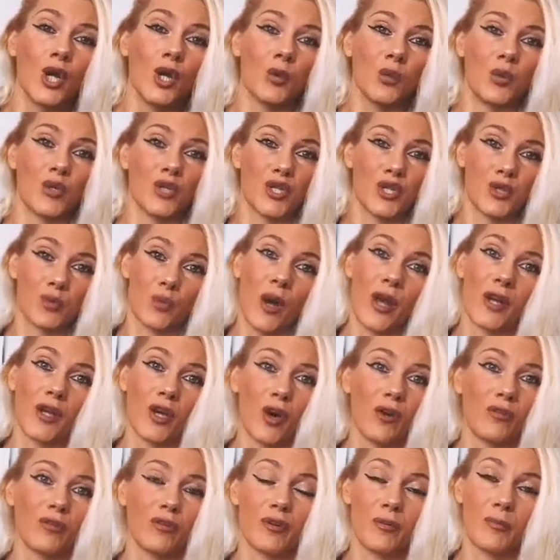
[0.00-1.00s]
which is what I
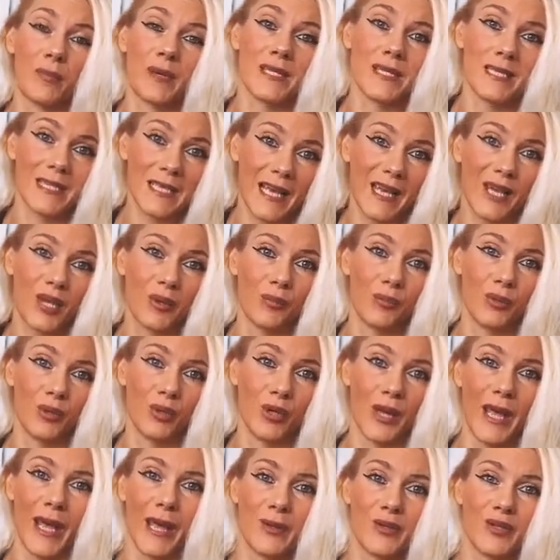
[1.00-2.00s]
cover in my second
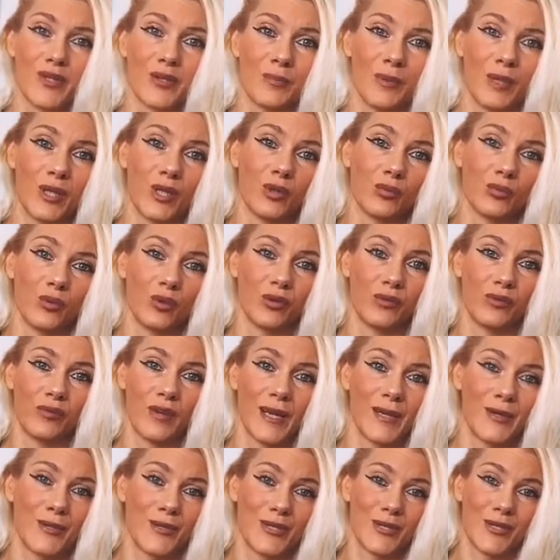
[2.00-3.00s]
book, How to Beat
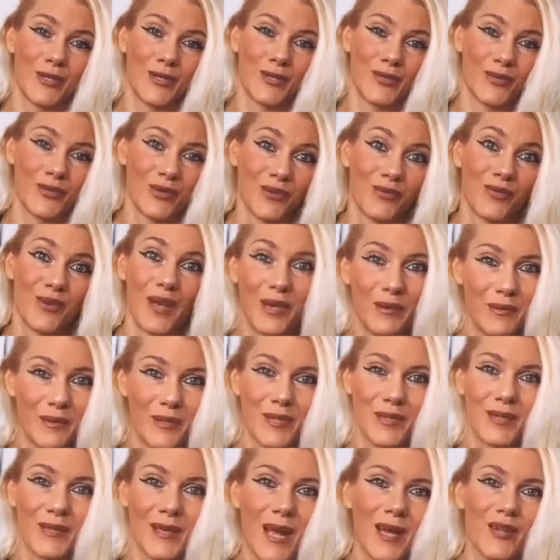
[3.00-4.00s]
Coronaviruses and Other
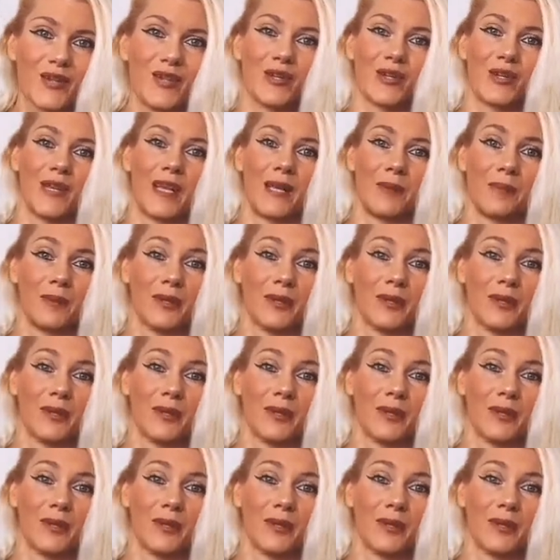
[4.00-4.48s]
Viruses Naturally,